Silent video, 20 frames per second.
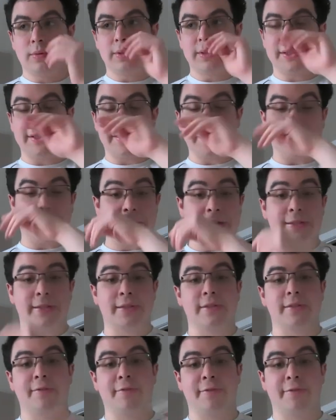
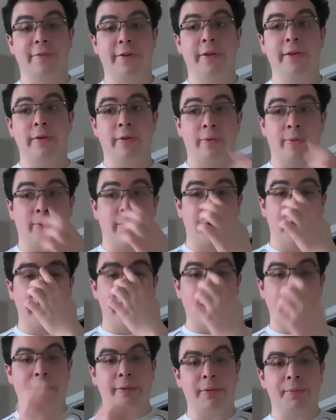6 feet
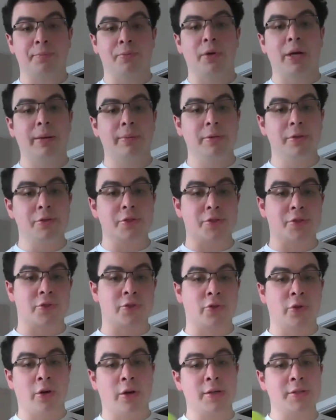away, I would probably
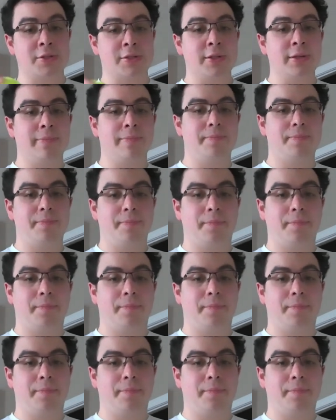just toss it,